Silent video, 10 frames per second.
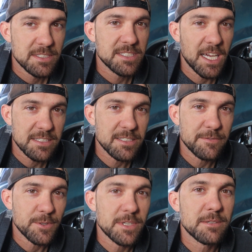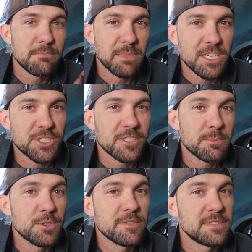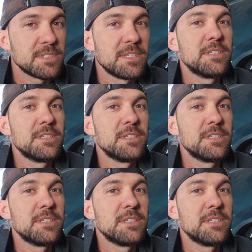Tack stuff on, make sure it moves,